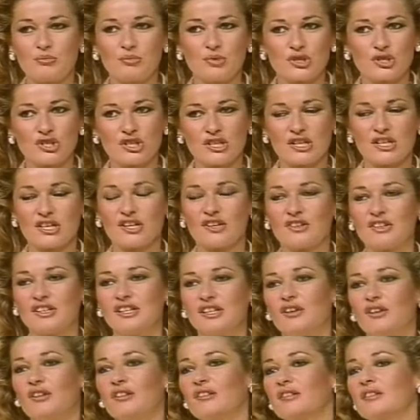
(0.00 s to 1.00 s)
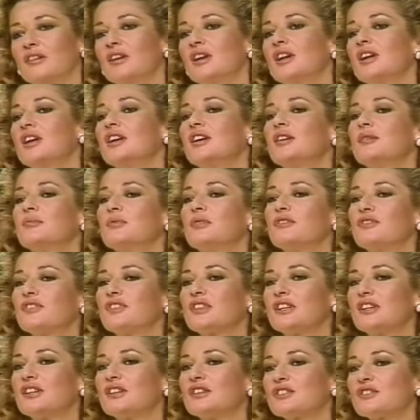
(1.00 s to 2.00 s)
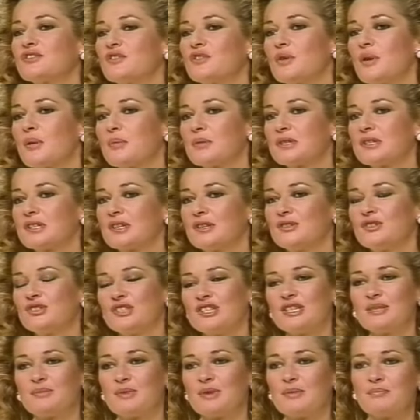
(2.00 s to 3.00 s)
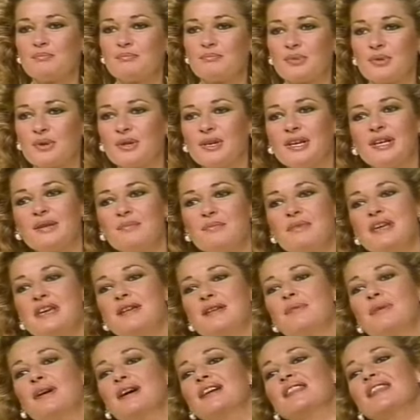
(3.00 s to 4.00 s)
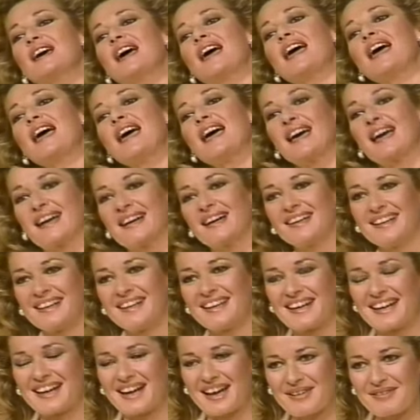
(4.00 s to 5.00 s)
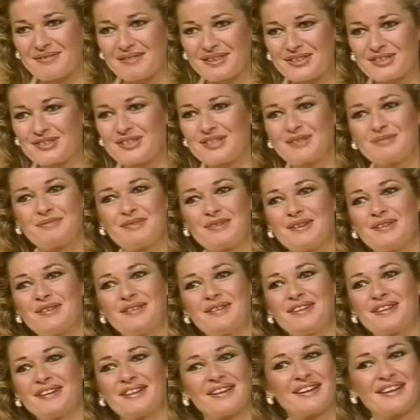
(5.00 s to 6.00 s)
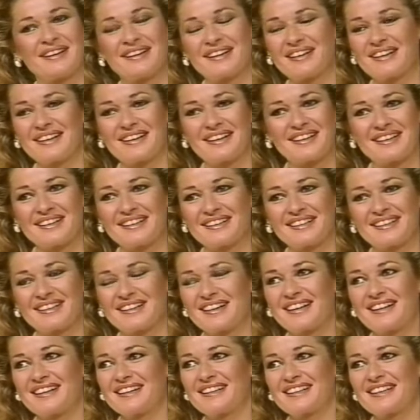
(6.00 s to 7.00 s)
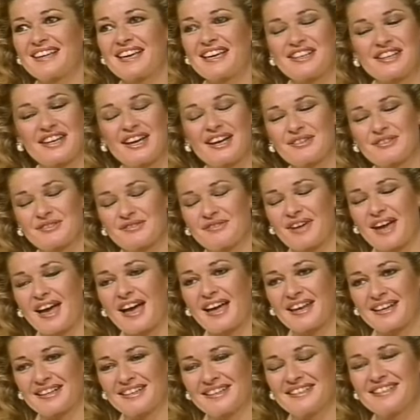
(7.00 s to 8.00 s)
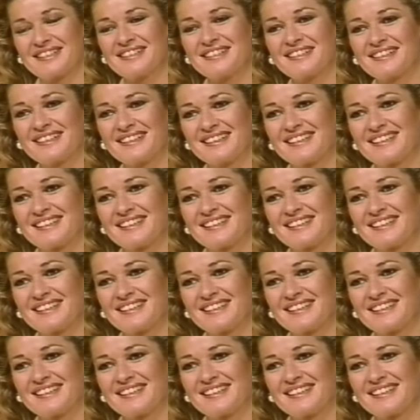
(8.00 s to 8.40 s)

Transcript: and pushing her along? But for the last few episodes, she's been pulling me by the hair. I mean, she's been uh, uh, uh, getting out of hand.